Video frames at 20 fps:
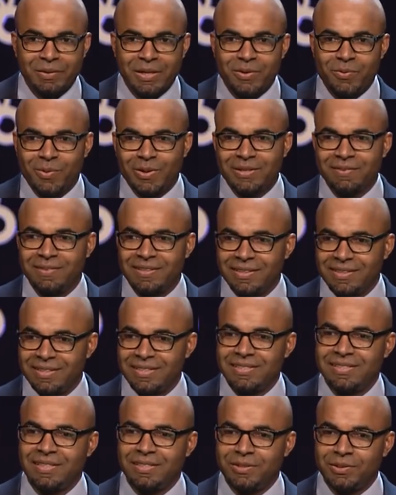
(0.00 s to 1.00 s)
one of the
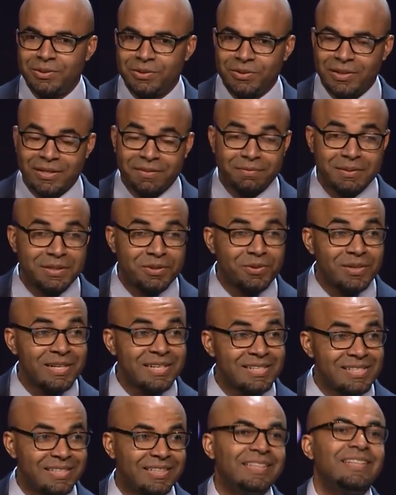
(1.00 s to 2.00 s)
things that used to drive me
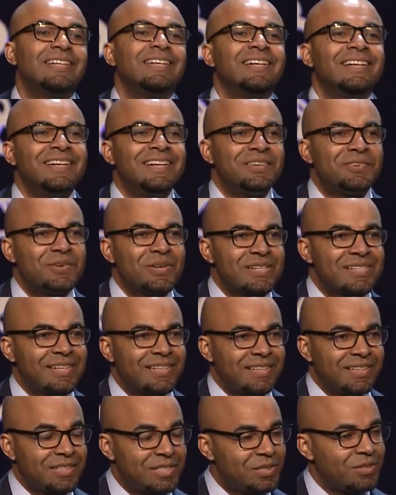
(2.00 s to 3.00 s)
crazy was
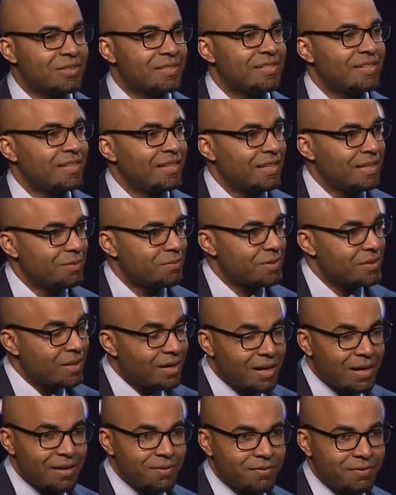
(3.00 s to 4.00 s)
that the New York Times
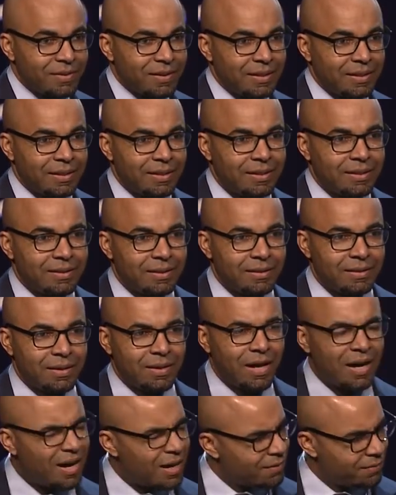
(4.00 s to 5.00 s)
often,
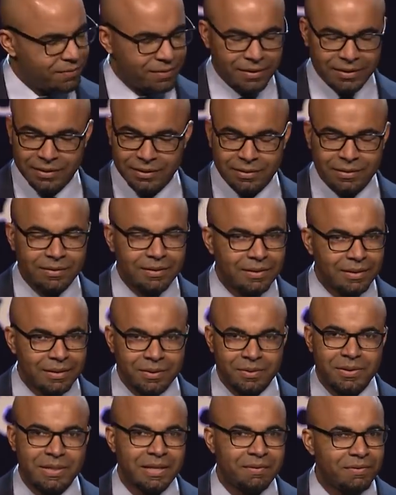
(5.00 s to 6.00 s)

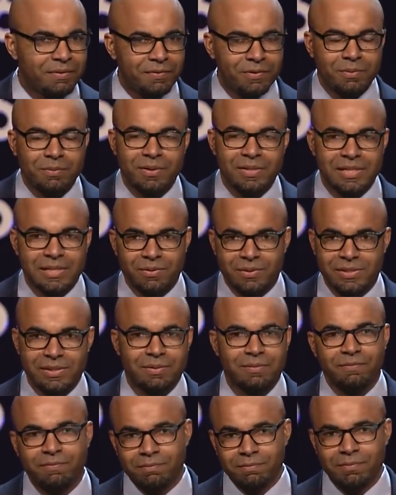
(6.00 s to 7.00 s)
every few months there was
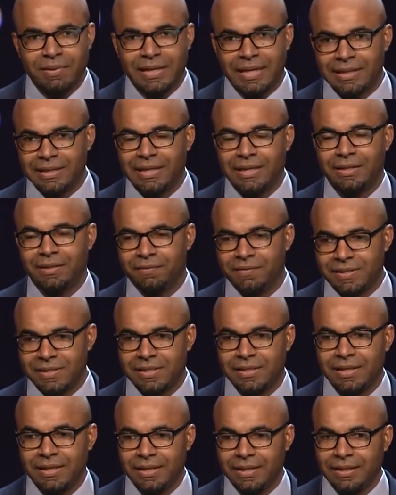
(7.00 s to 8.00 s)
some headline of this
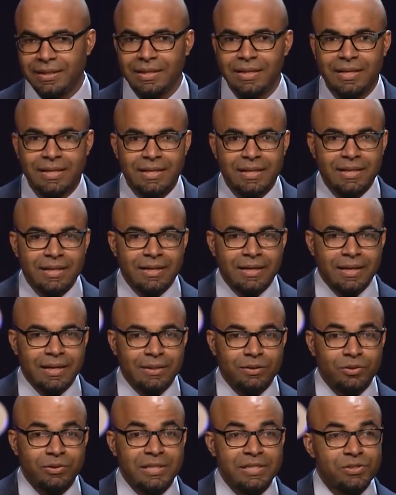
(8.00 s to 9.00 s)
kind,
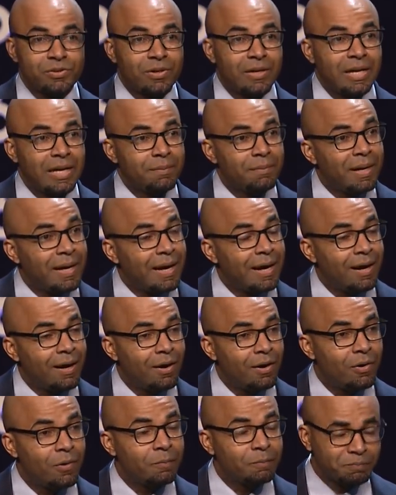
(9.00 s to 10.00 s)
to describe
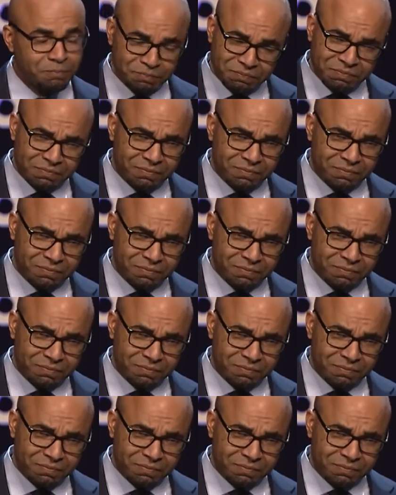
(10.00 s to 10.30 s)
how